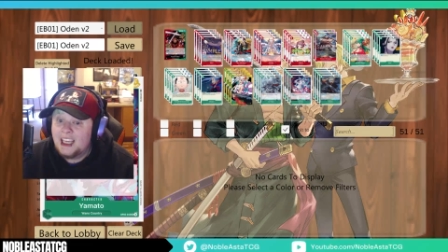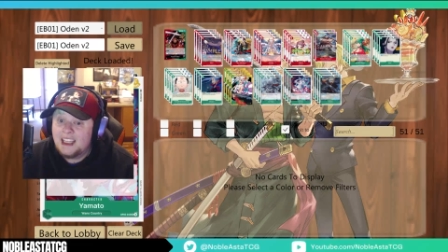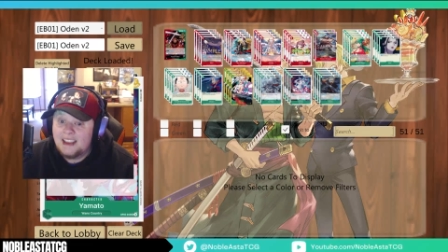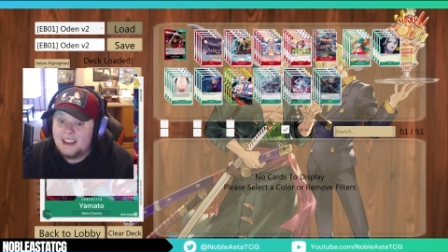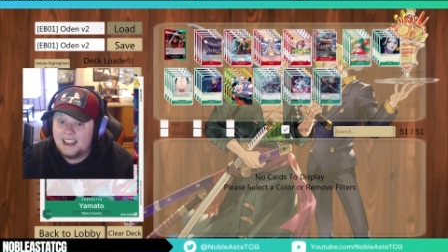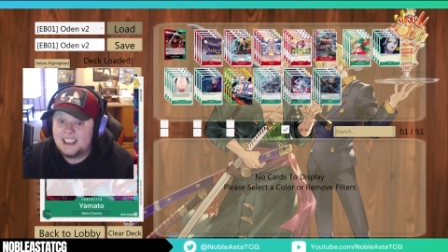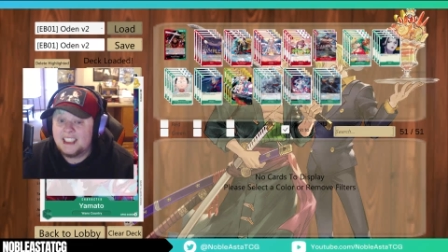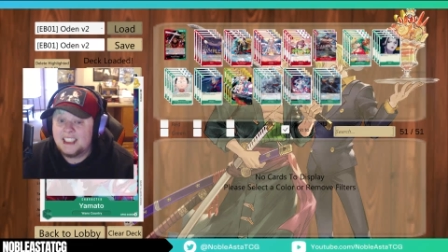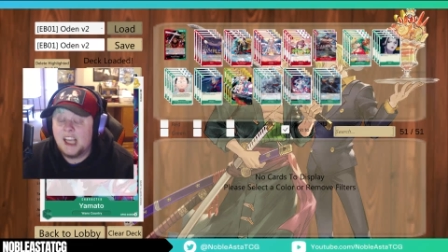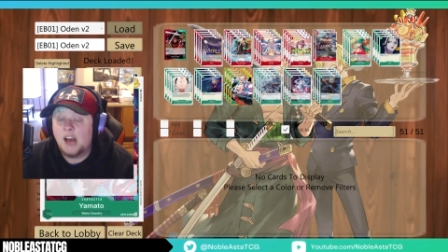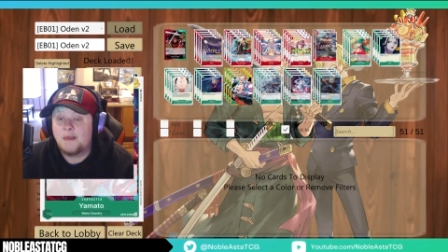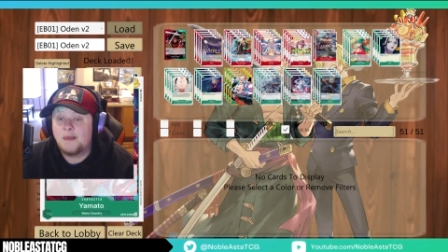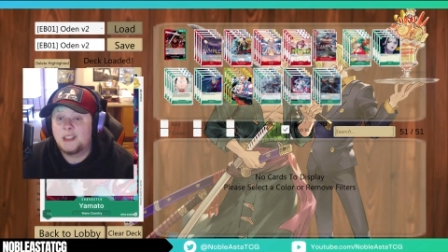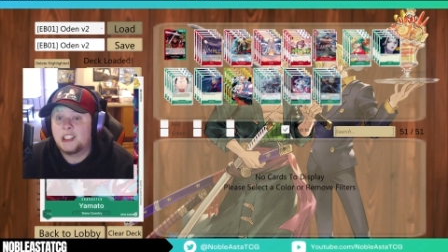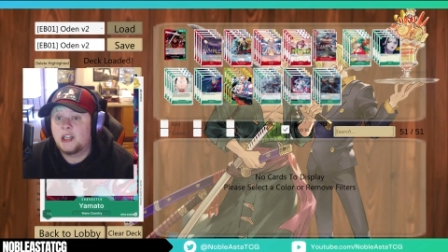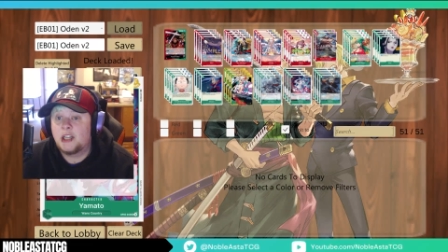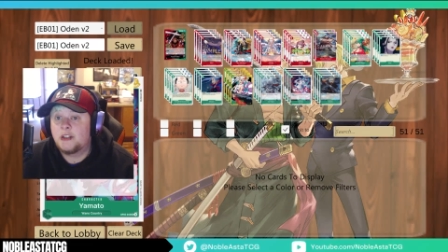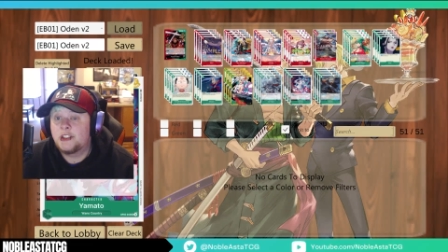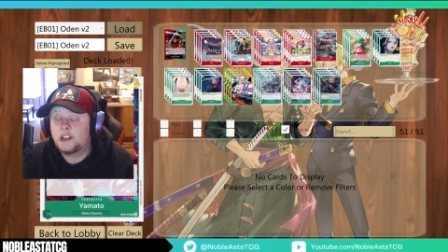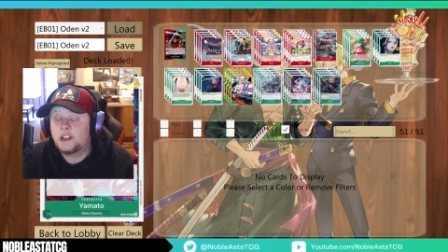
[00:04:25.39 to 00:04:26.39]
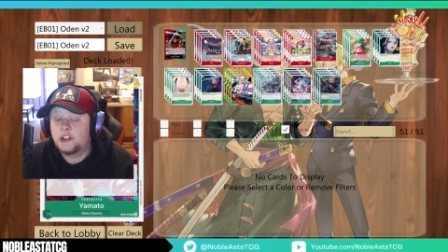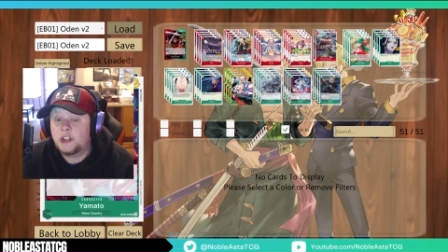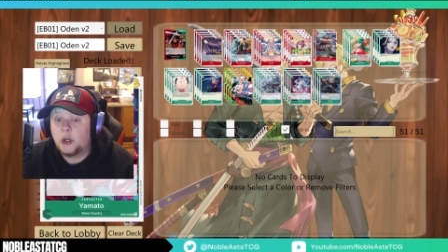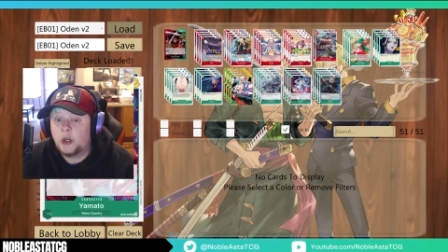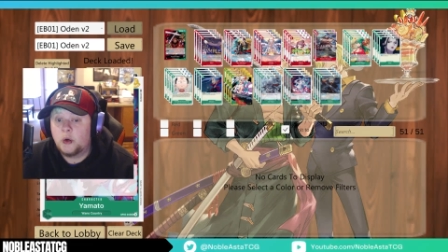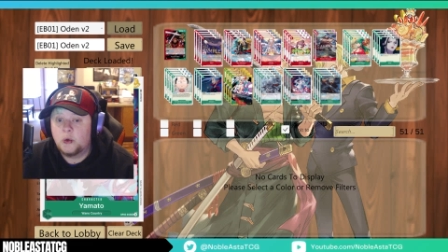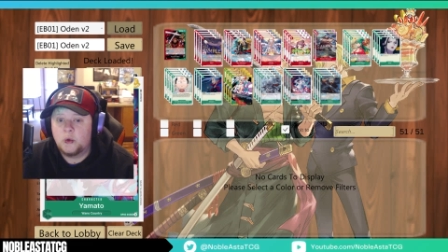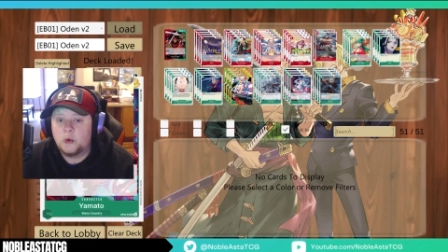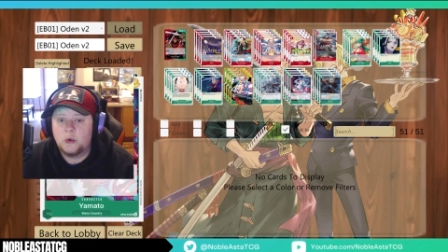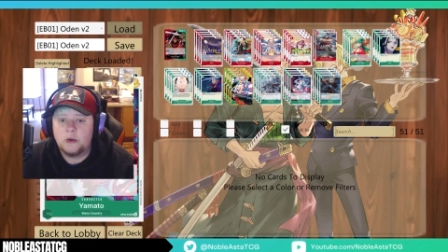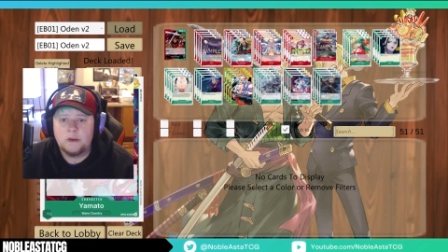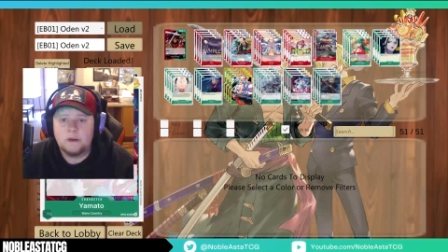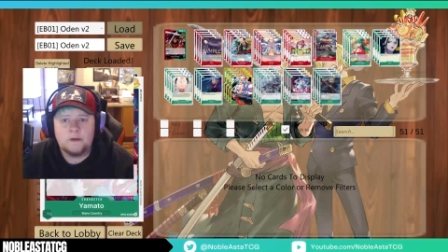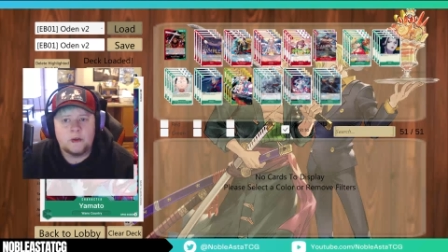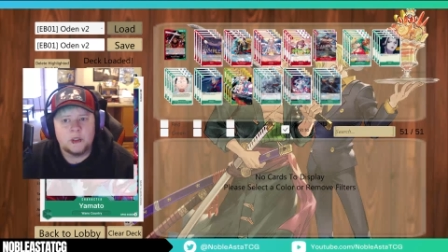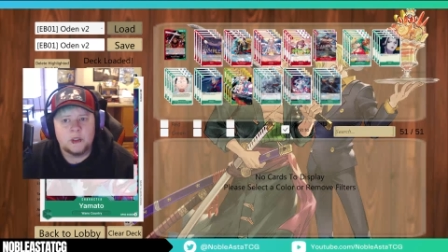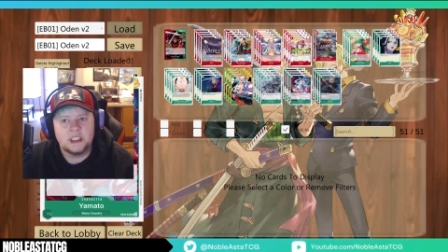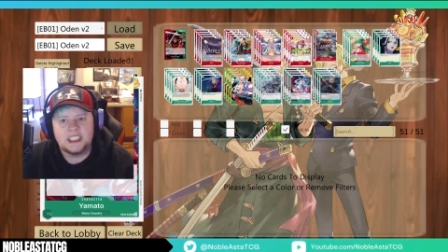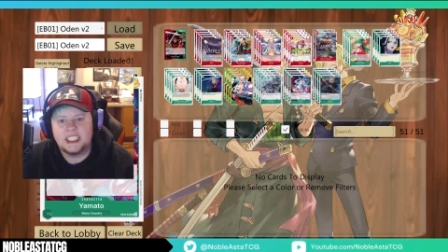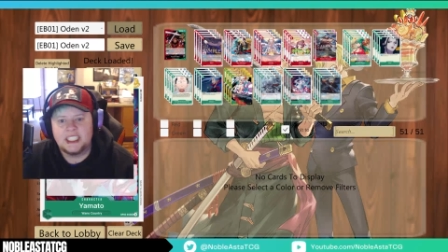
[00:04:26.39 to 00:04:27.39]
This Yamato is so cool.
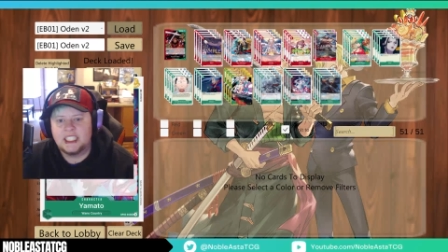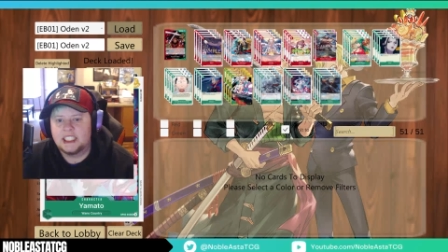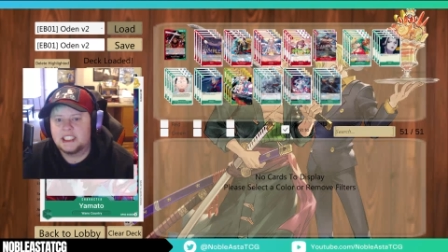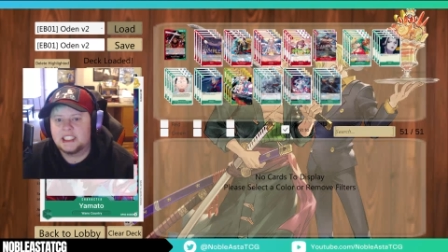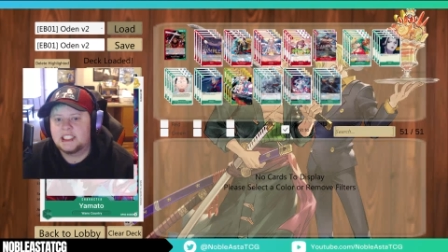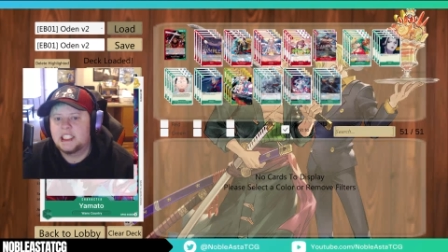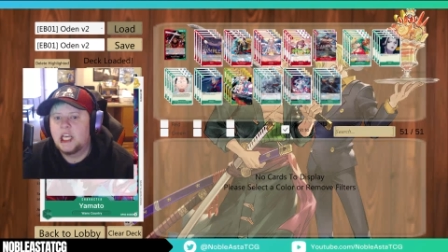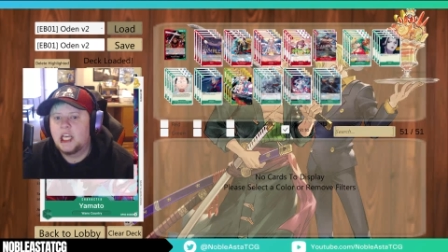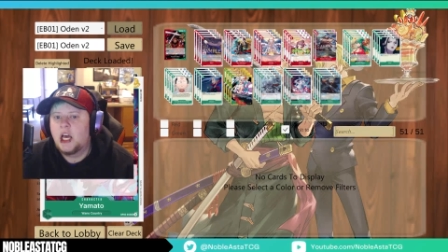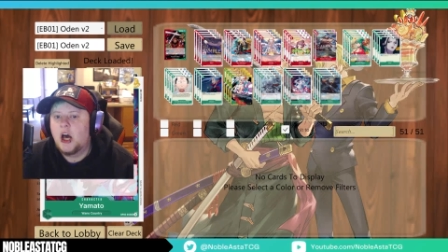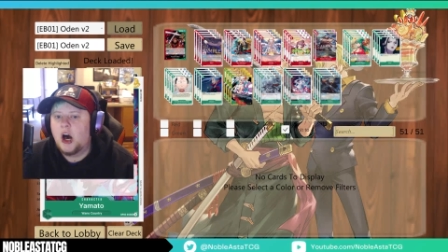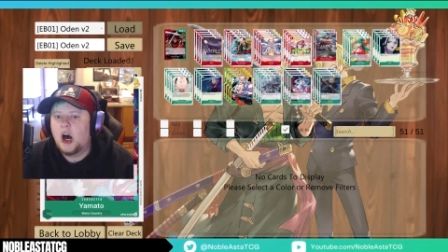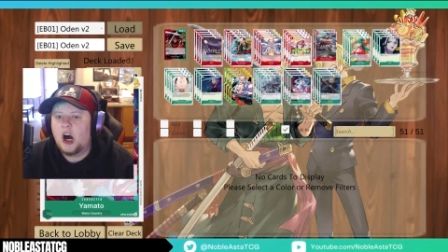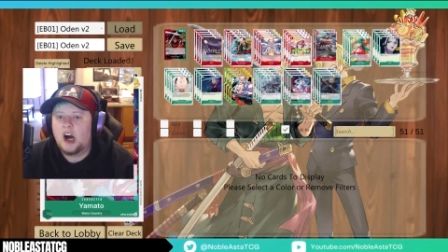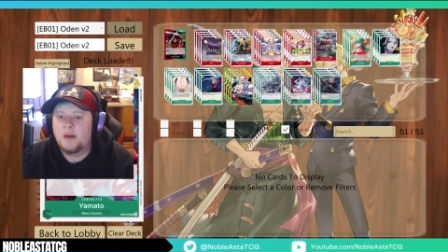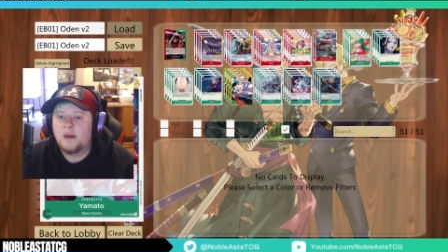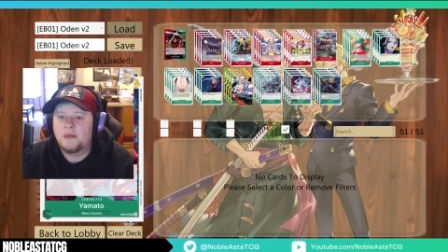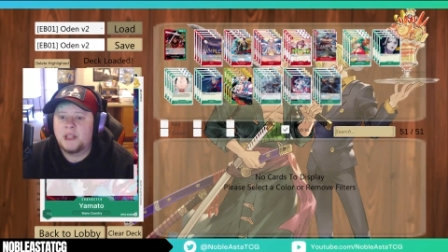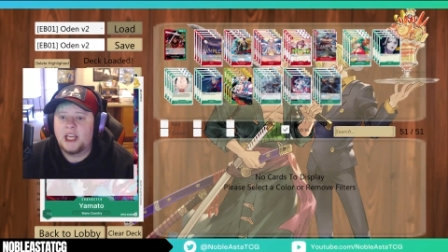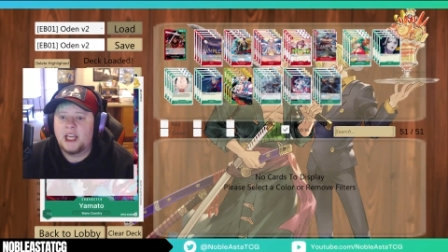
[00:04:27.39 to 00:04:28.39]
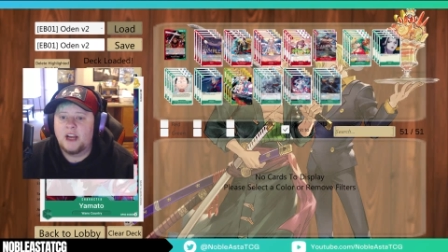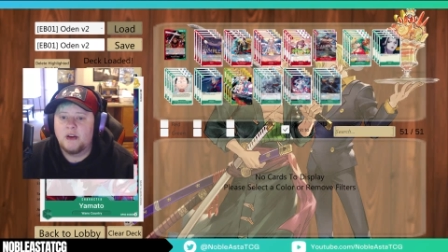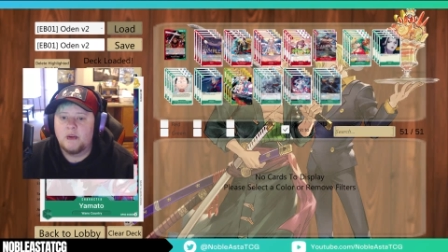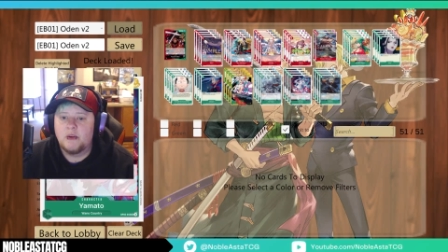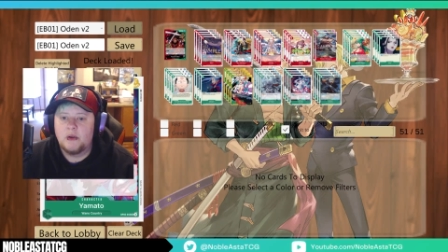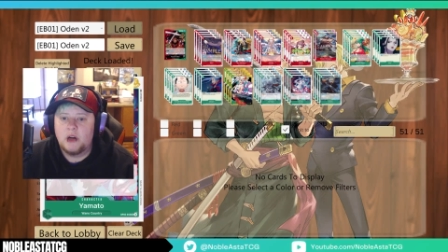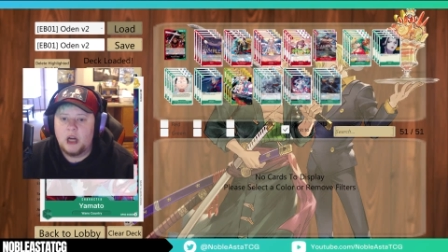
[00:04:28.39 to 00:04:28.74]
4/6 on play,